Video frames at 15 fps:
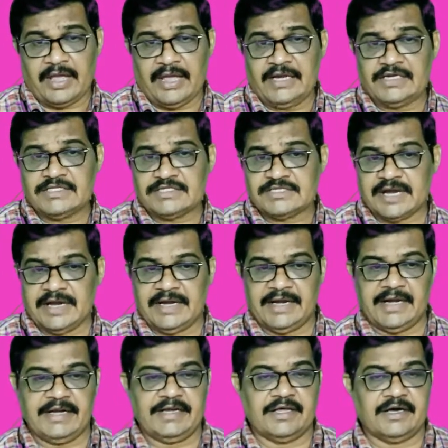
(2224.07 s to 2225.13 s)

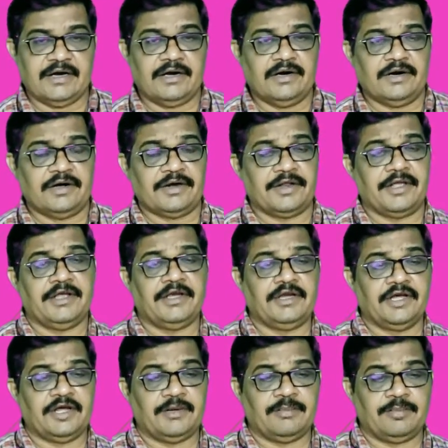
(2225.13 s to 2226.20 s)
n-sided
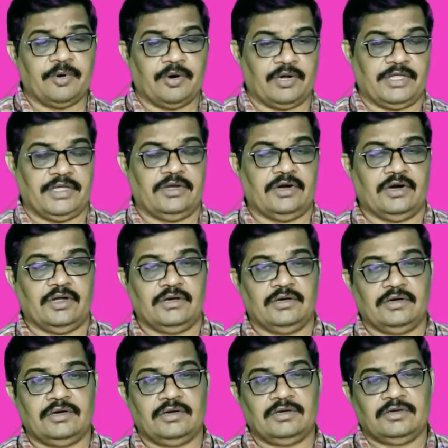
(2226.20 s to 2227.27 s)
regular
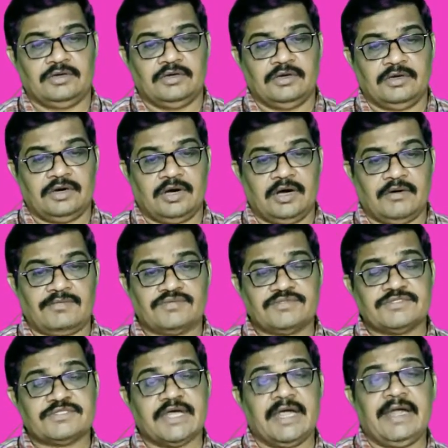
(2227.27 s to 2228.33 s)
polygon of
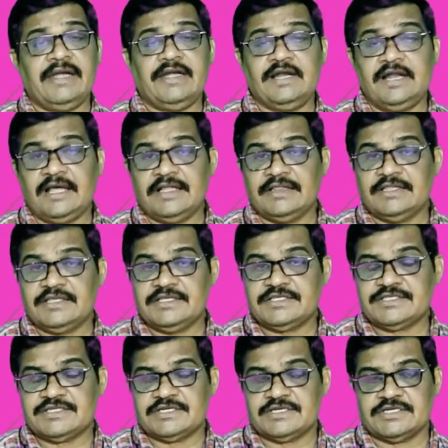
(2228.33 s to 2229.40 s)
side length
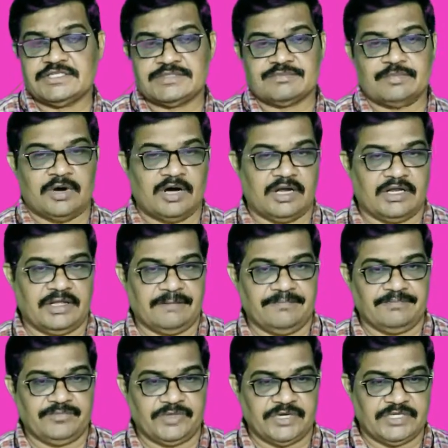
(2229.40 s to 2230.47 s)
is small a.
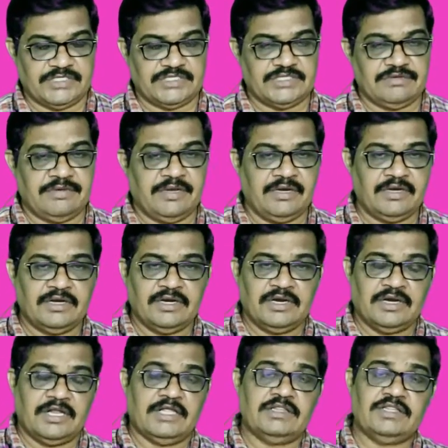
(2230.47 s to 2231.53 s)
That is given,
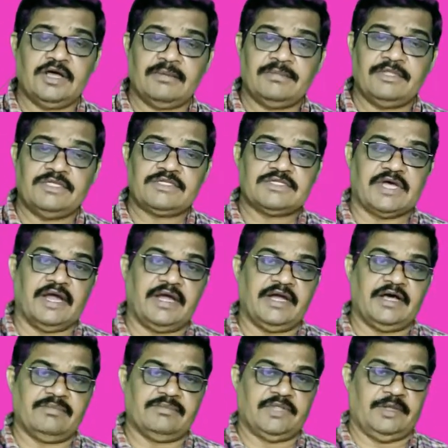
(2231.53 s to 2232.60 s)
length of the side
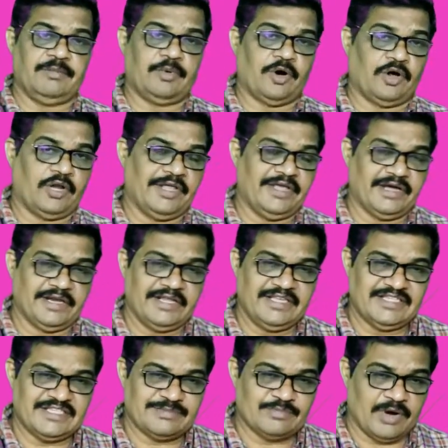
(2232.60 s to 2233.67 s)
of the polygon
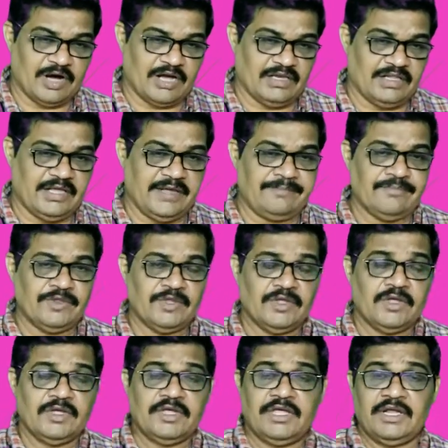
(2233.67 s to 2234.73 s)
is small a.
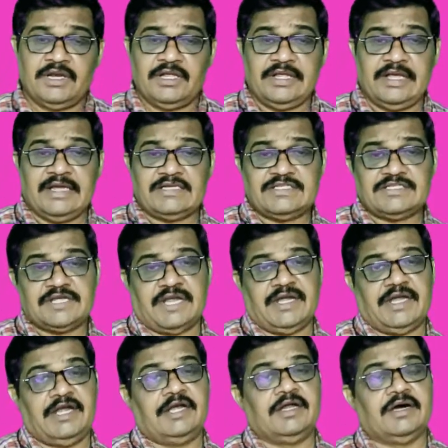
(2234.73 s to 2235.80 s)
Here
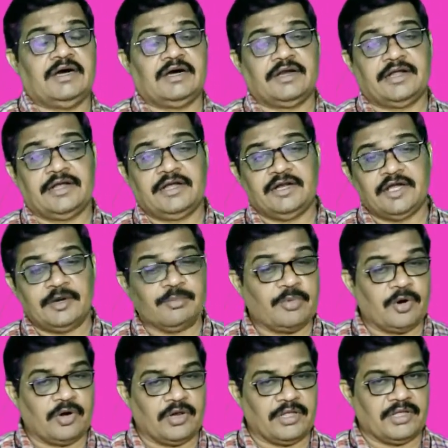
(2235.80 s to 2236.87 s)
n-sided regular
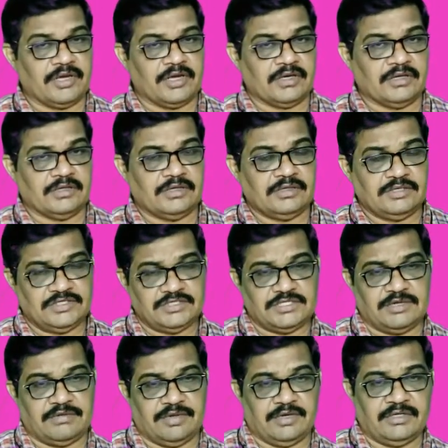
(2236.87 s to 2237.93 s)
polygon is
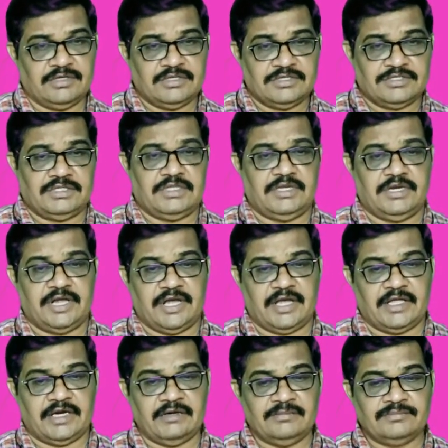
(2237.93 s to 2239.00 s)
given. See the
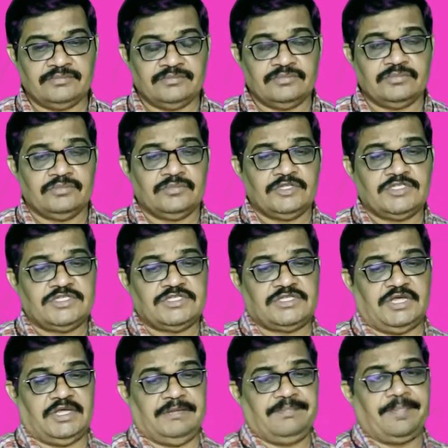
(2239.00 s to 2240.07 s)
diagram. This is
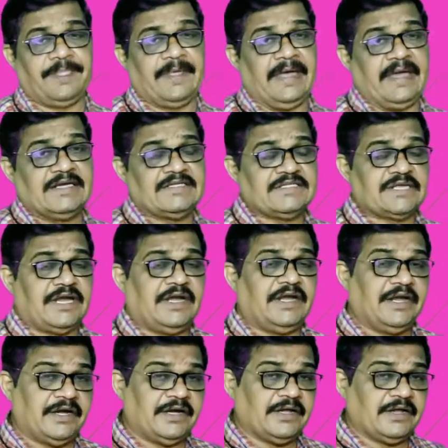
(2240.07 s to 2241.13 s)
the
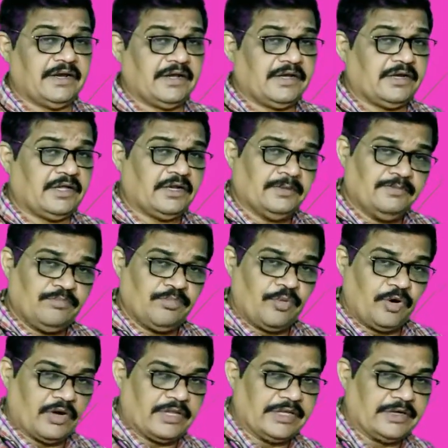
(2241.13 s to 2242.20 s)
n-sided regular
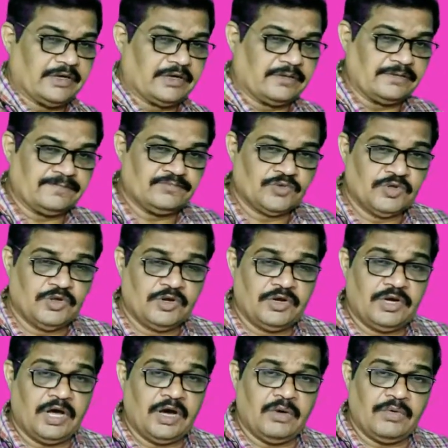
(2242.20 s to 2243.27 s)
polygon.
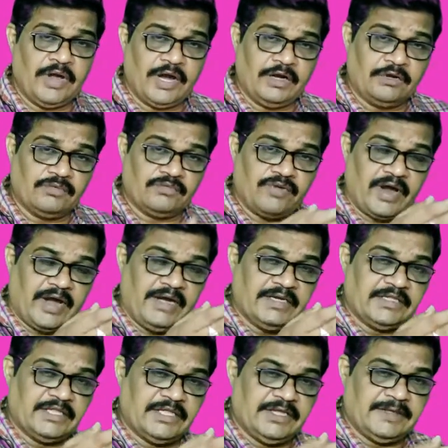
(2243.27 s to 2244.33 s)
Now we have to
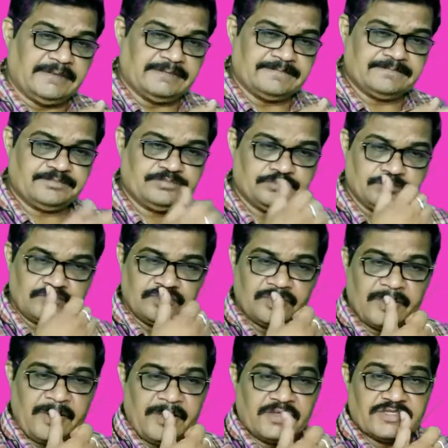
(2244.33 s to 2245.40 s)
find the
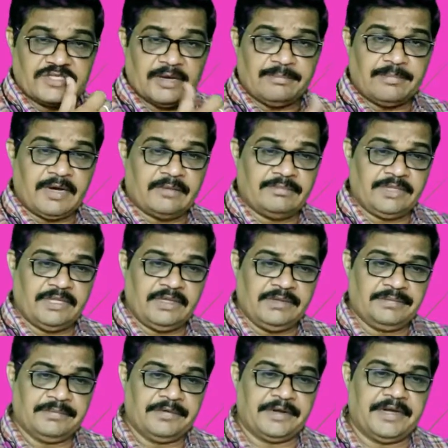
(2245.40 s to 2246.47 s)
sum of
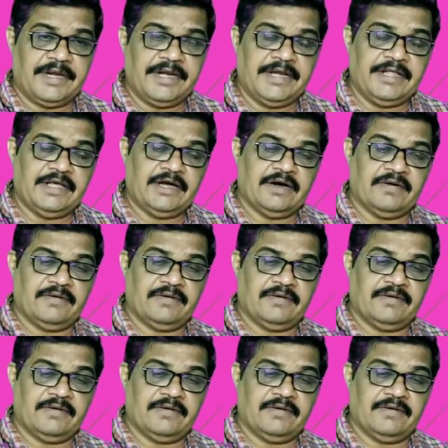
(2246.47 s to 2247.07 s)
the radii